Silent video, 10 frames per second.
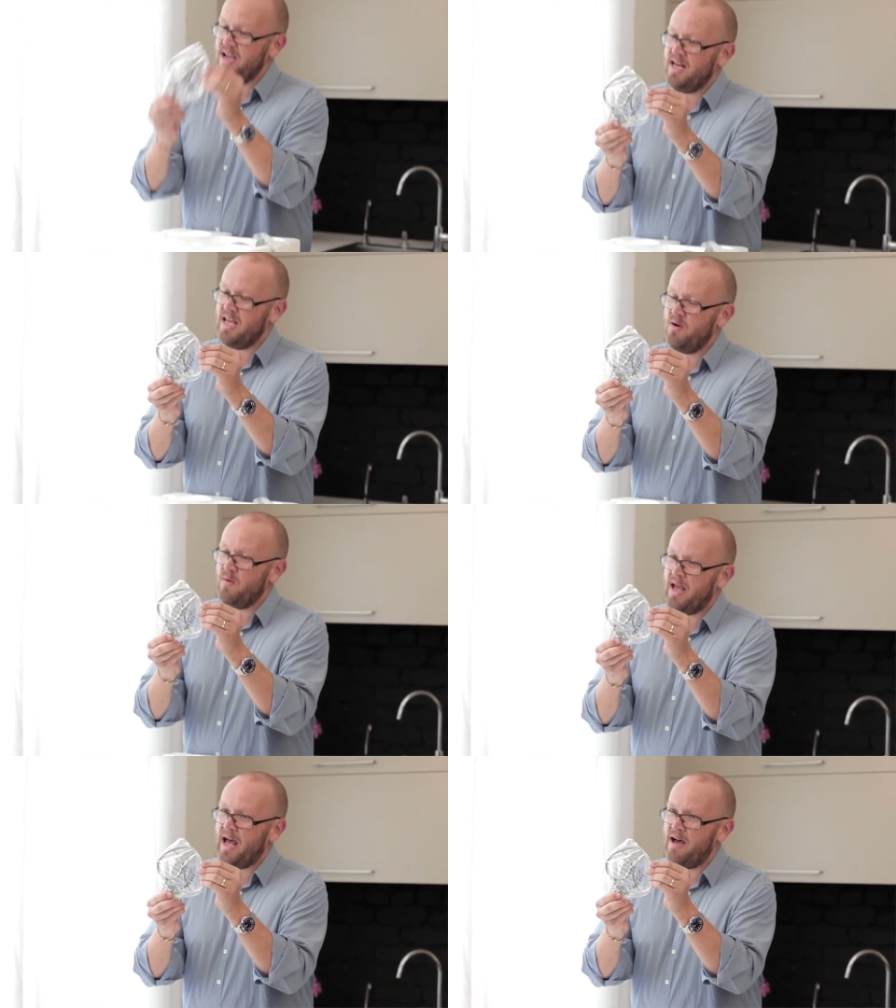In here
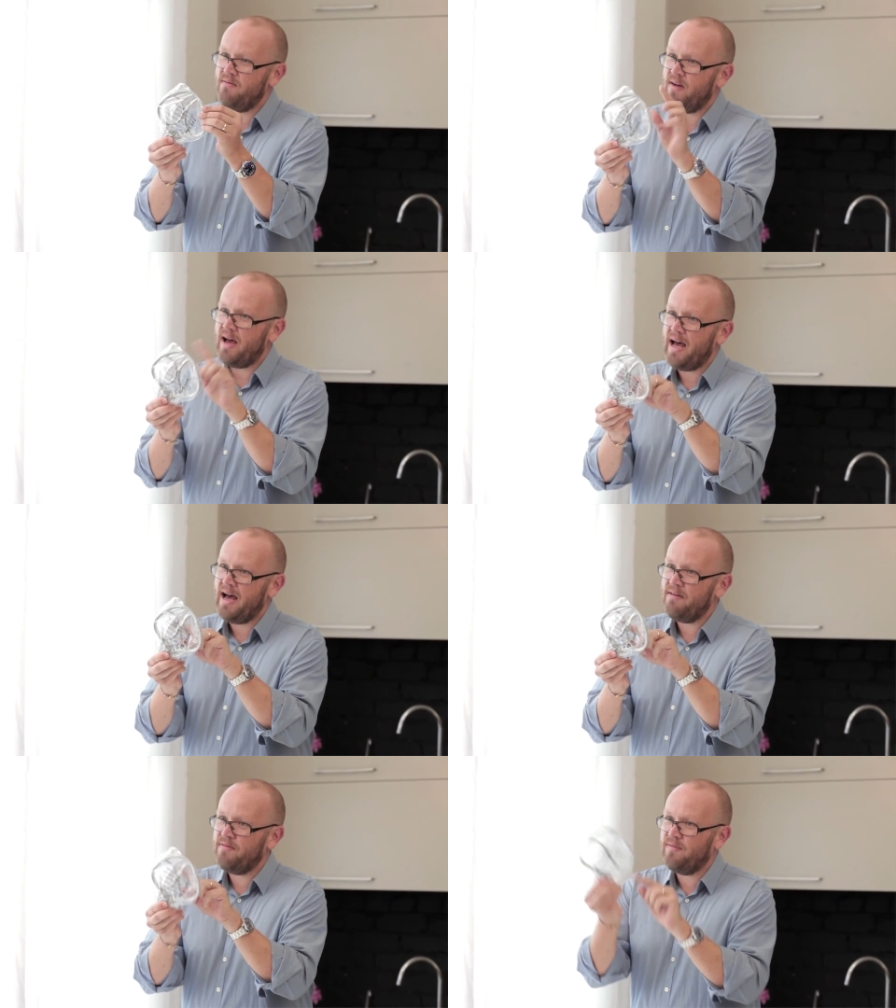we have
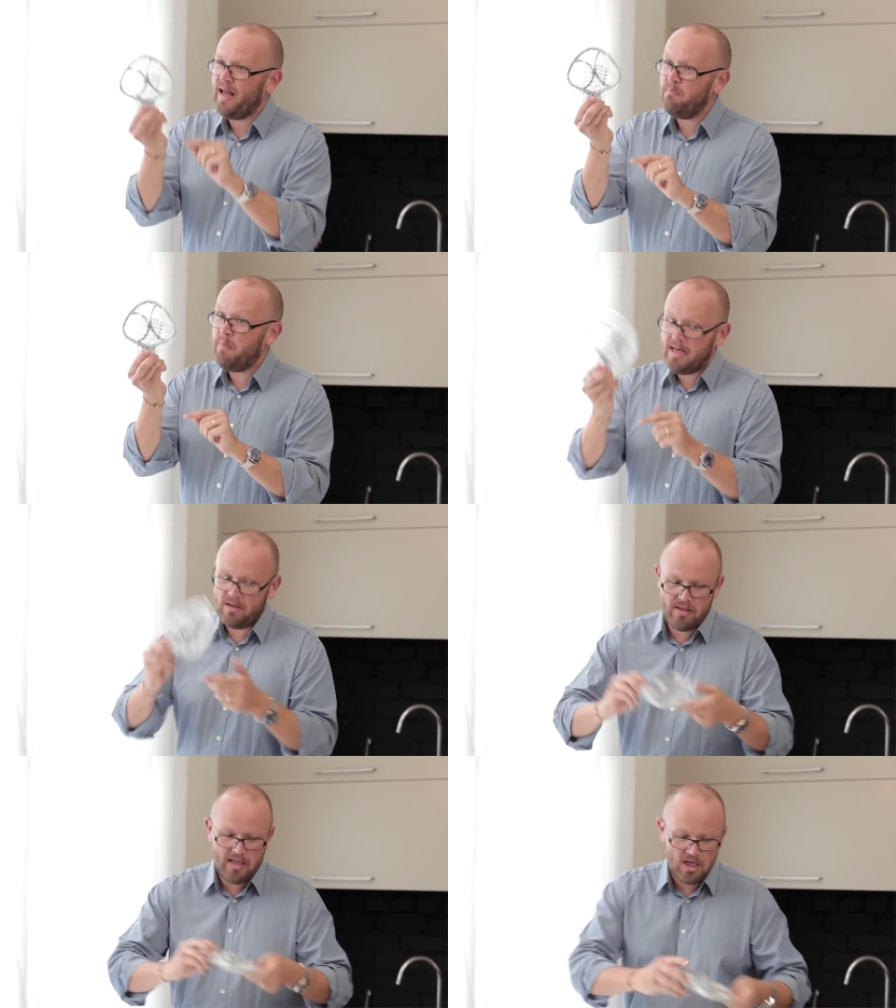our flat
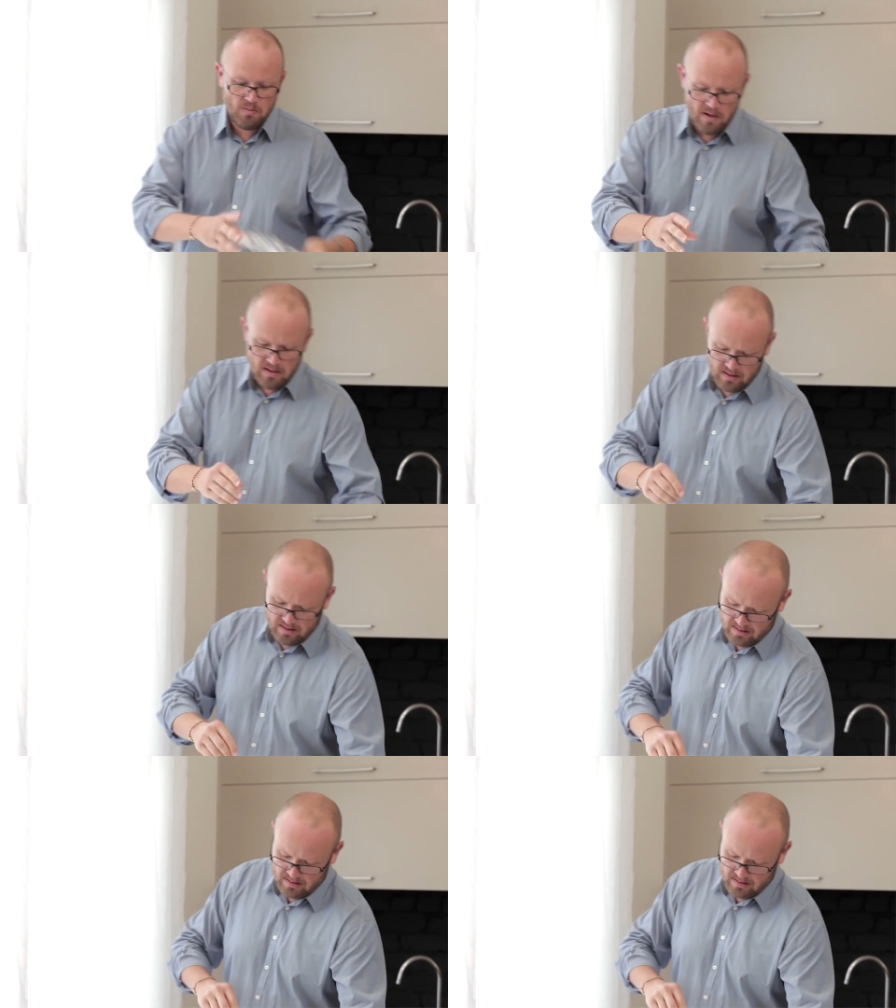beater attachment.